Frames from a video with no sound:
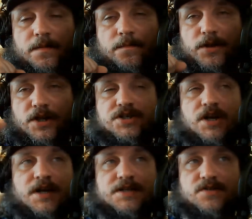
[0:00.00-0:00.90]
potential
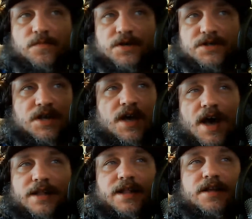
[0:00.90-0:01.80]
customers.
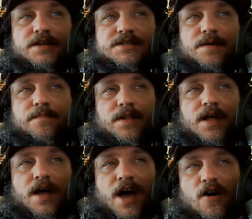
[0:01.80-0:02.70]
Another example,
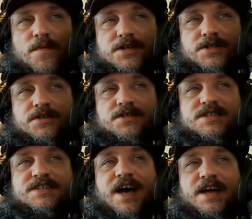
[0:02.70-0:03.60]
how much does
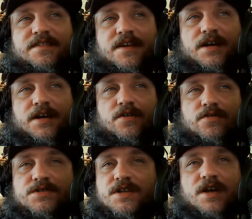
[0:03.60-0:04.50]
Skytrack
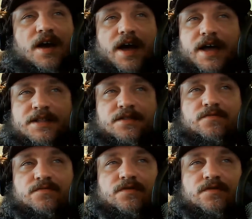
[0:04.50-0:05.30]
cost? I had no